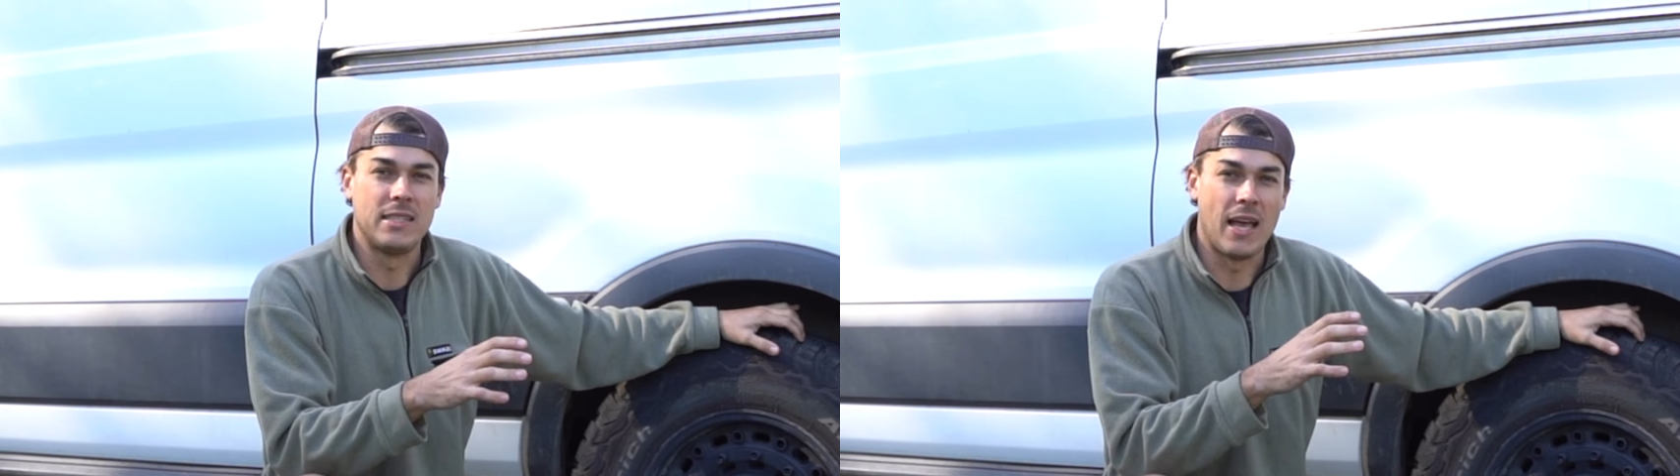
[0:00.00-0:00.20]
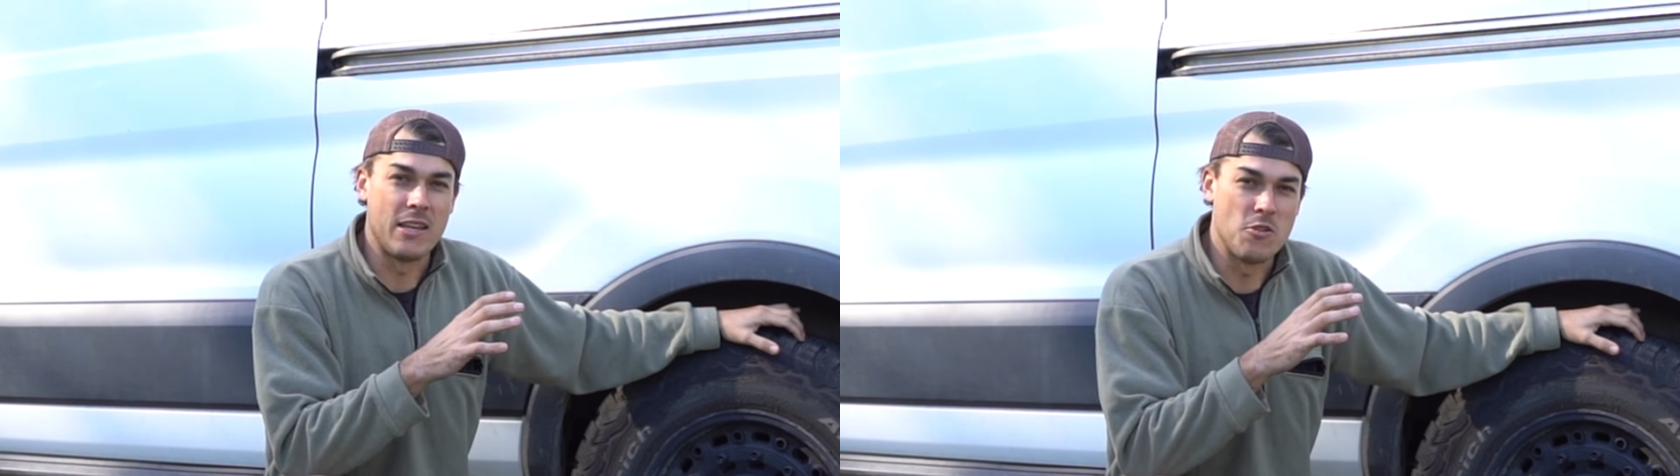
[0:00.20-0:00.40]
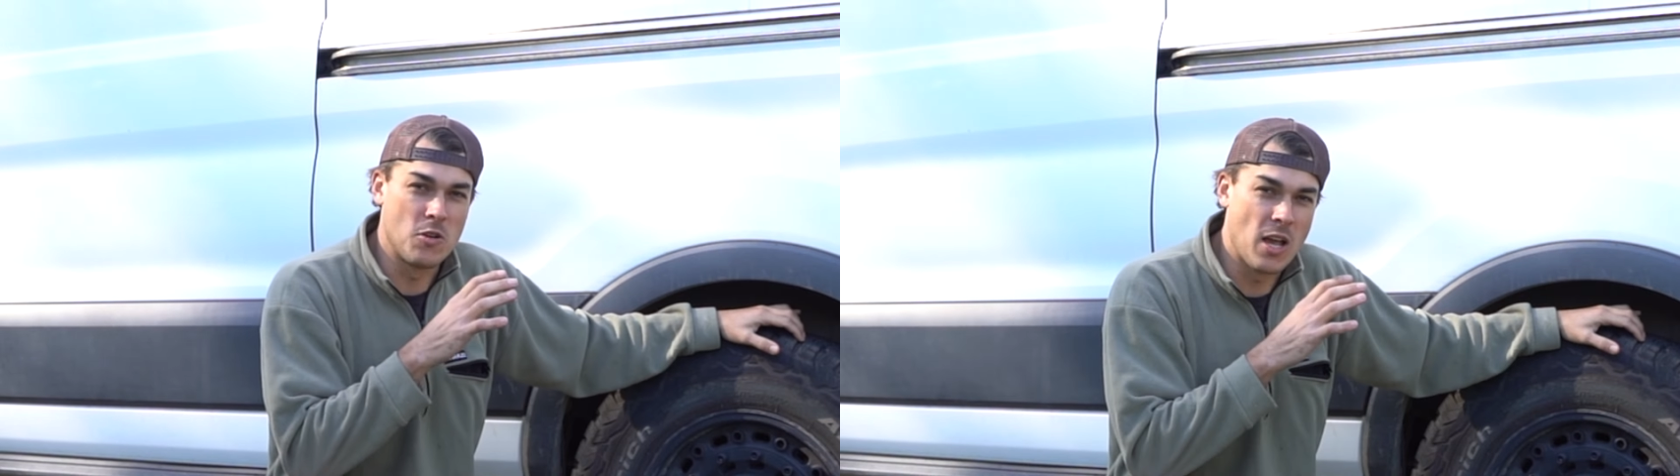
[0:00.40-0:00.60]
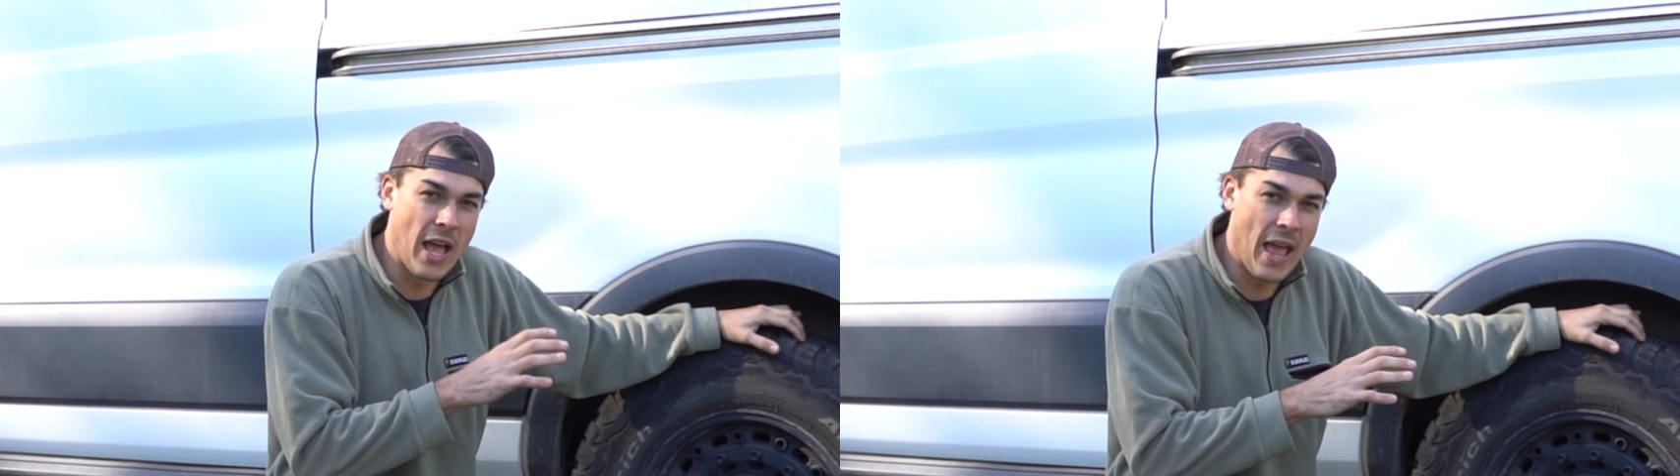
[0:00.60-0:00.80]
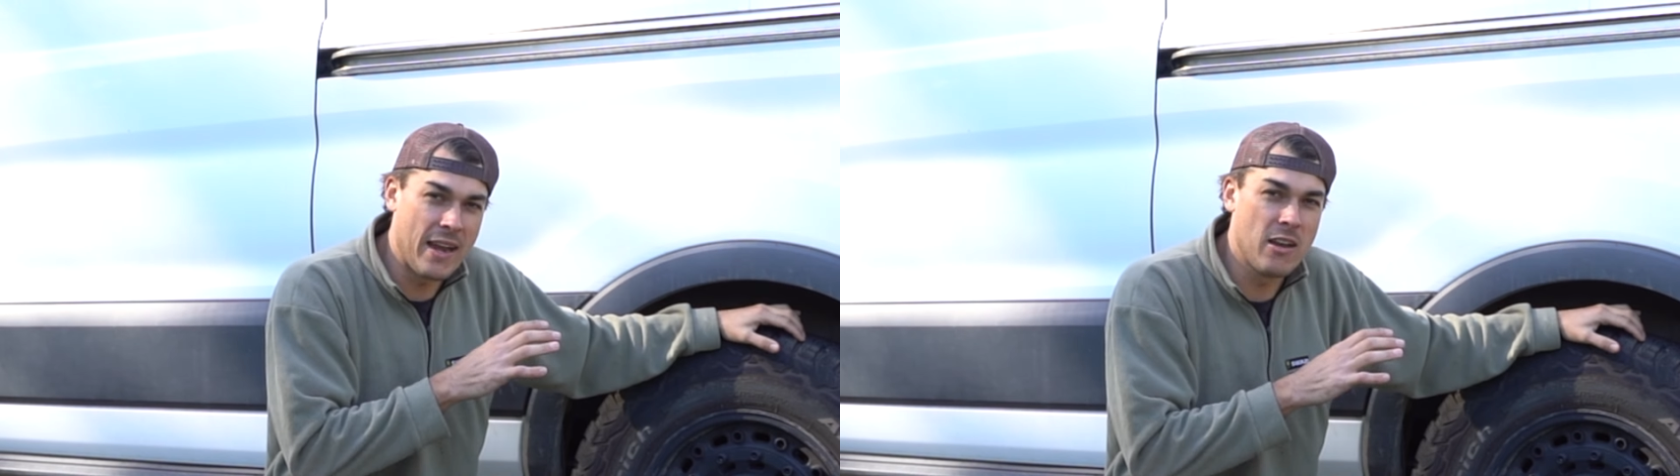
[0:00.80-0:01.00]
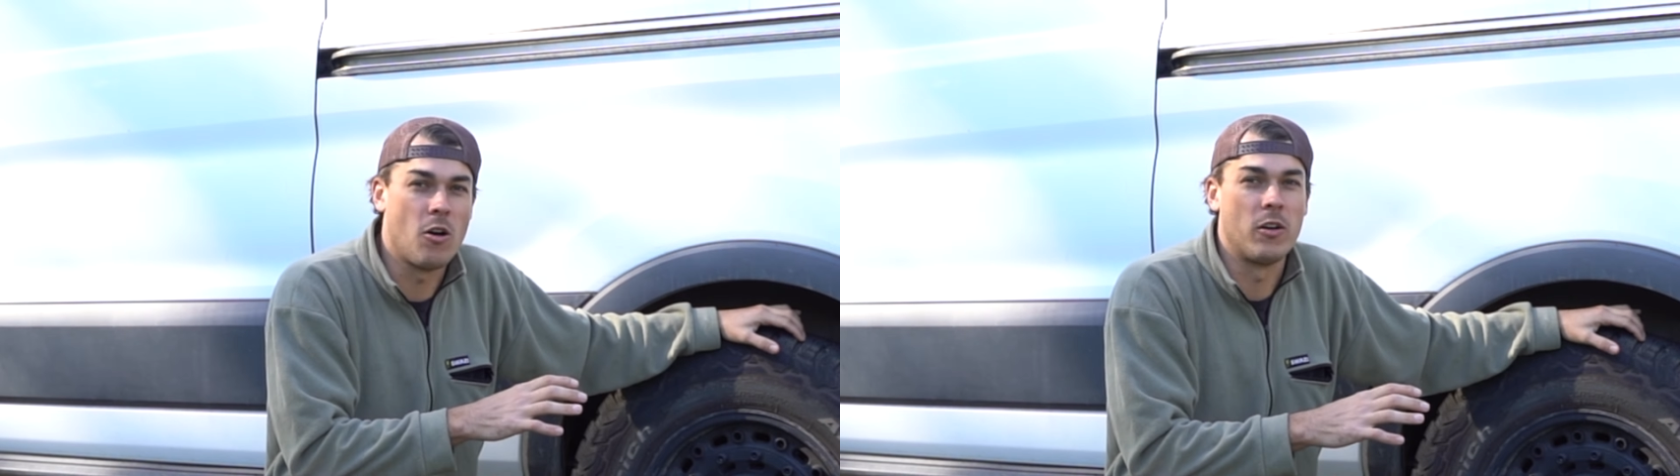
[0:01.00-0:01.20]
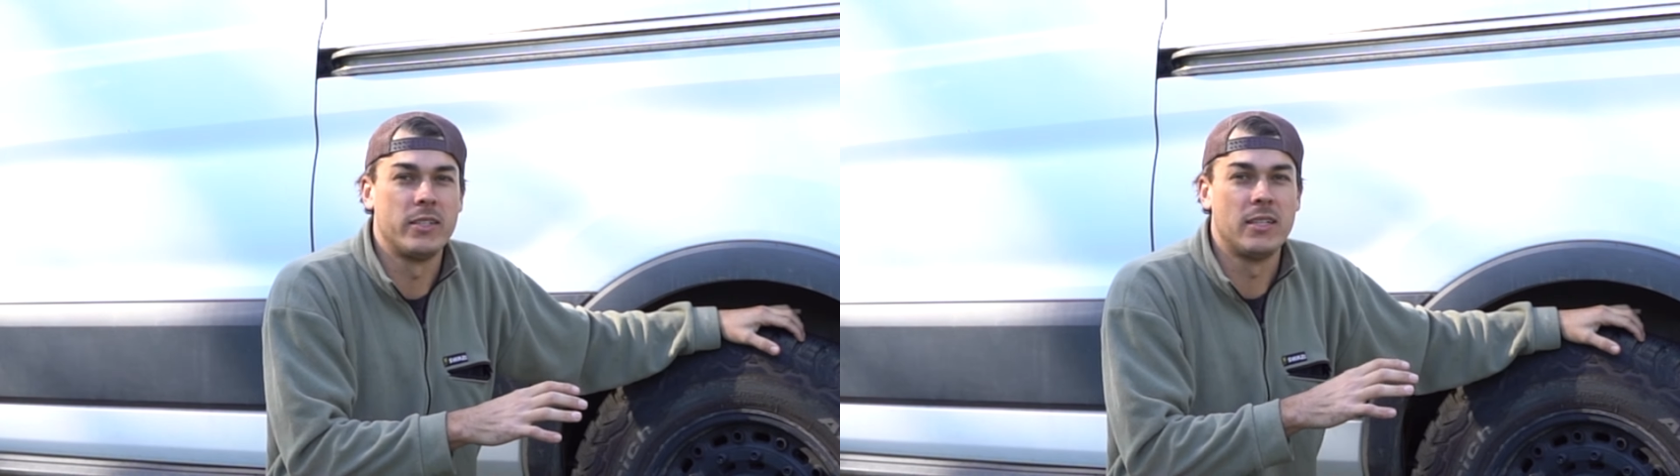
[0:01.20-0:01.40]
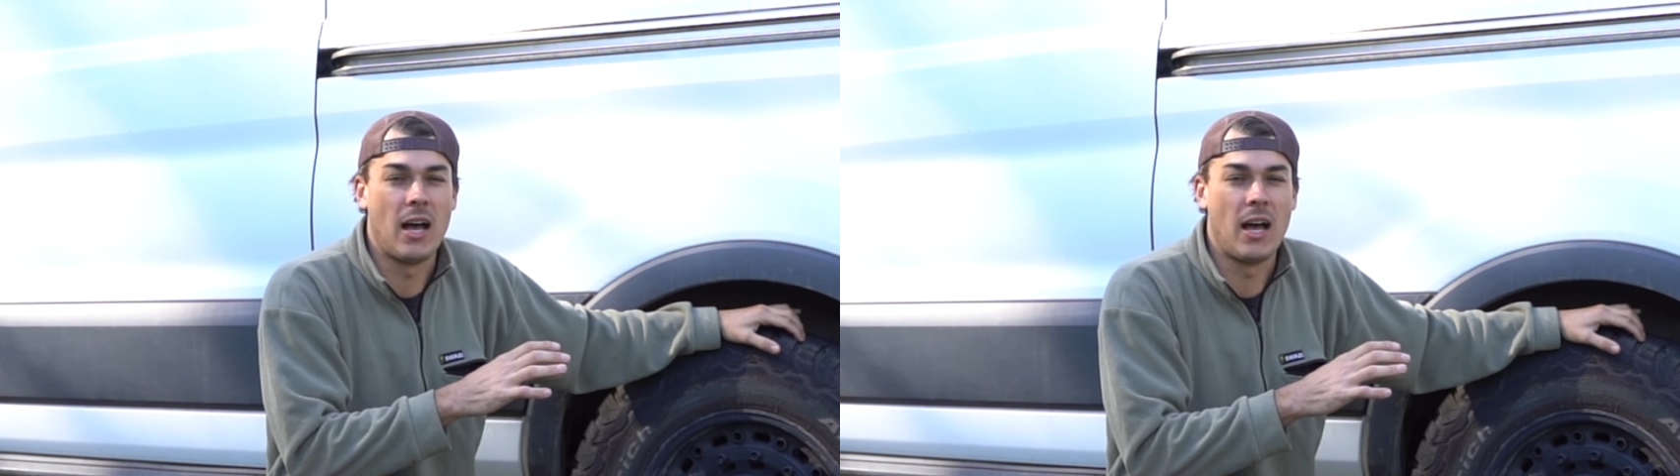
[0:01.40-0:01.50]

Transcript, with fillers: is that you cannot